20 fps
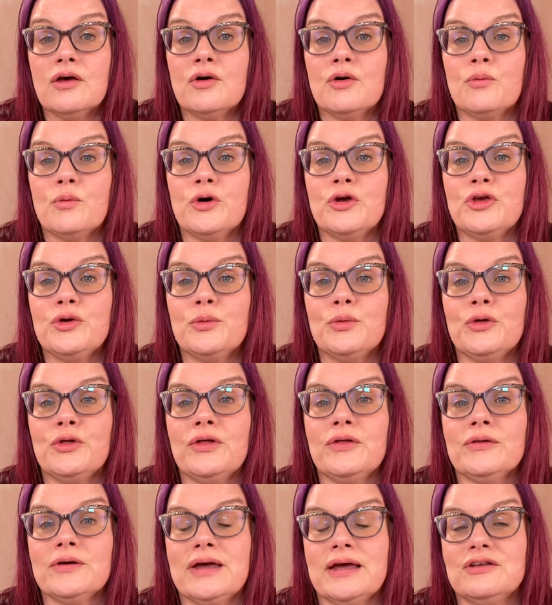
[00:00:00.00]
where you
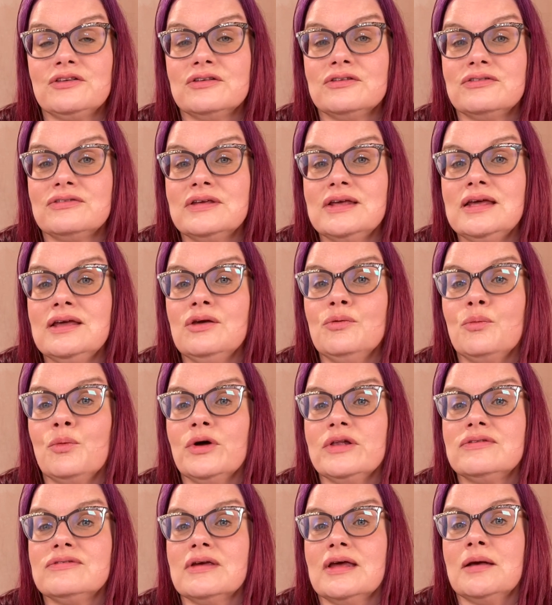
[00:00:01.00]
will get to see
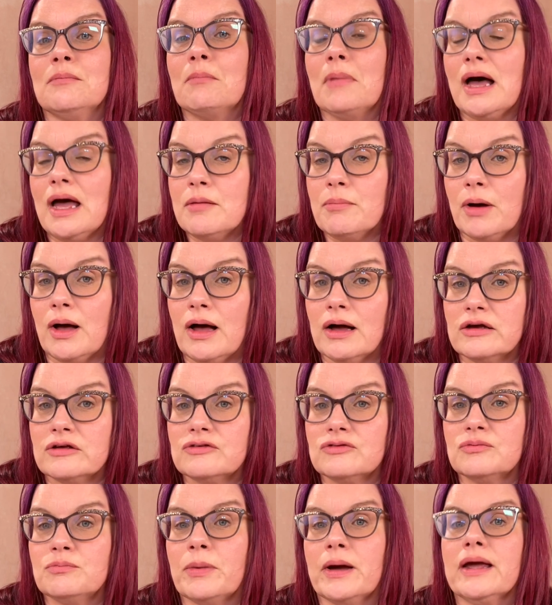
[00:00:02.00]
what's in my
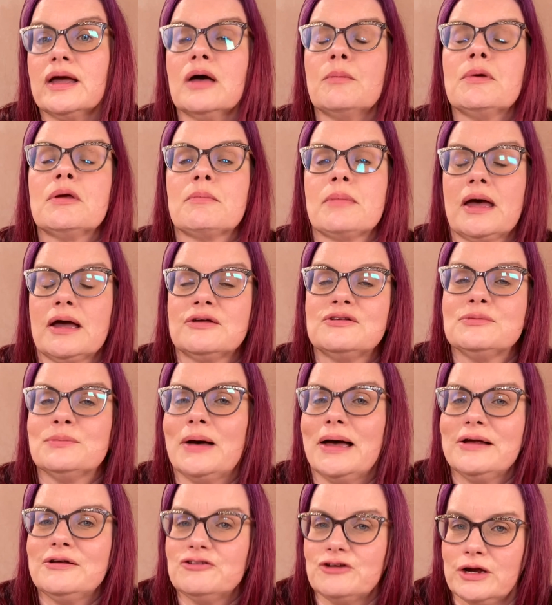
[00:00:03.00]
box by coming back to
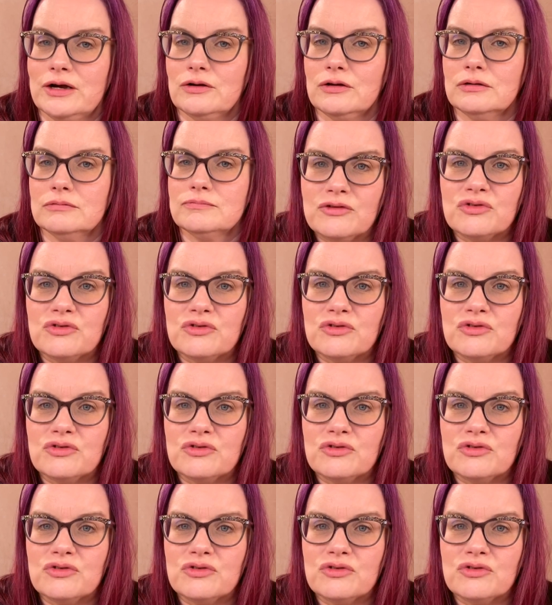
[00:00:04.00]
my channel.